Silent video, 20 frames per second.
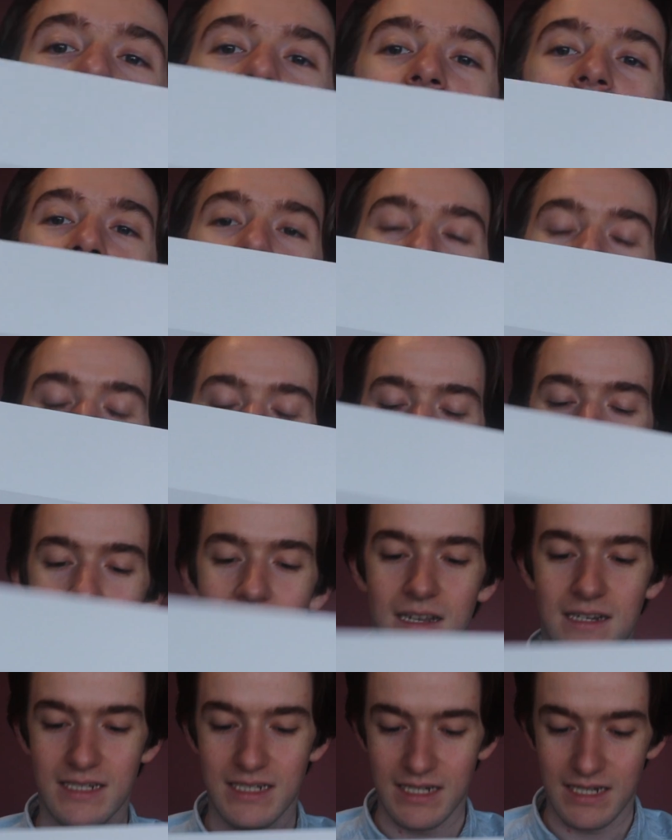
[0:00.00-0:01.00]
her leg
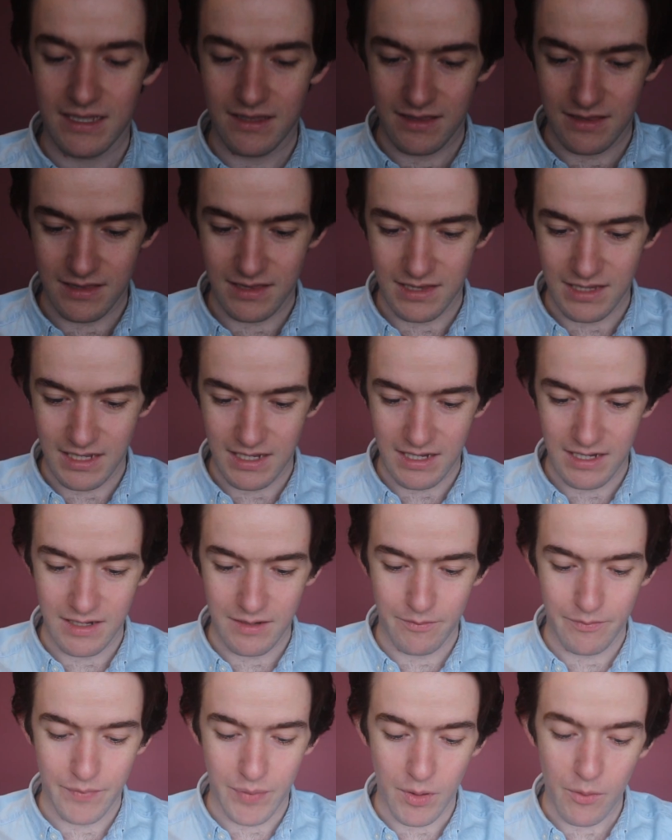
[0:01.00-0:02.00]
underneath the
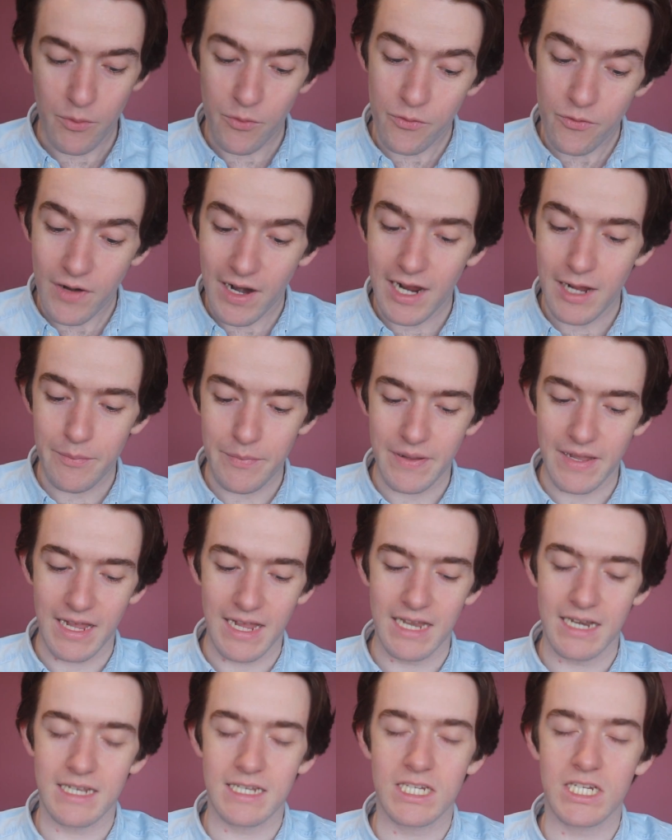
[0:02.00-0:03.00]
bubble wrap,
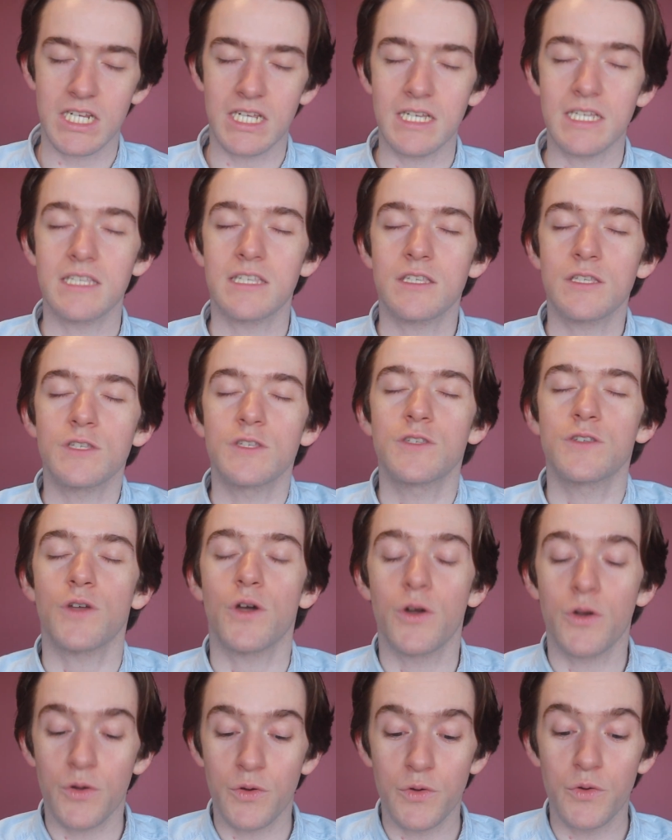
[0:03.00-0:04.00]
and she is
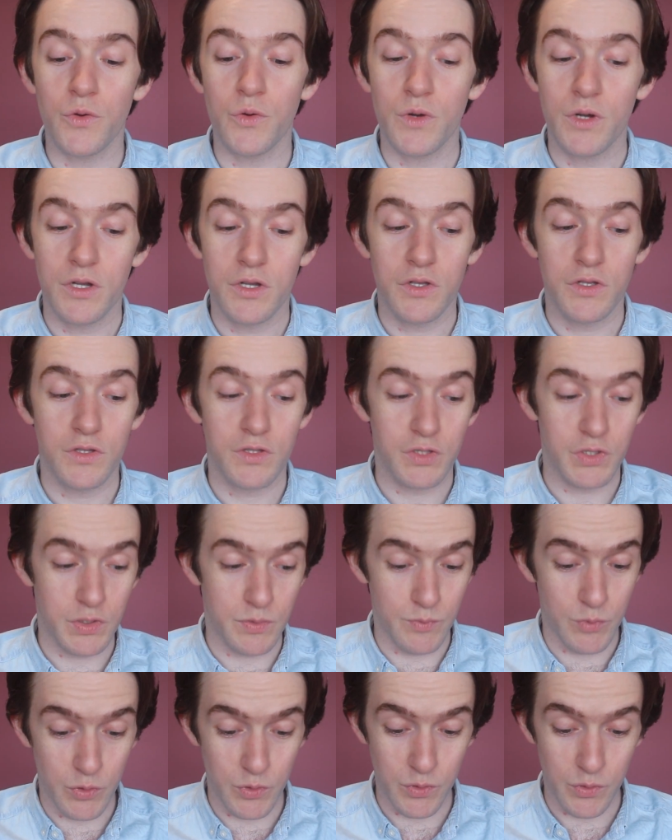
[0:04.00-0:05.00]
so
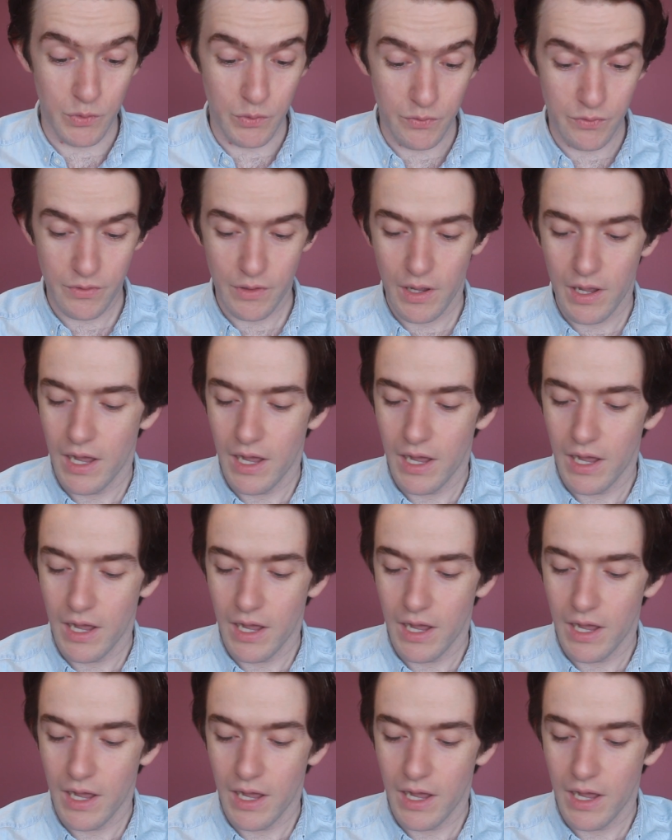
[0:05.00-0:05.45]
smooth.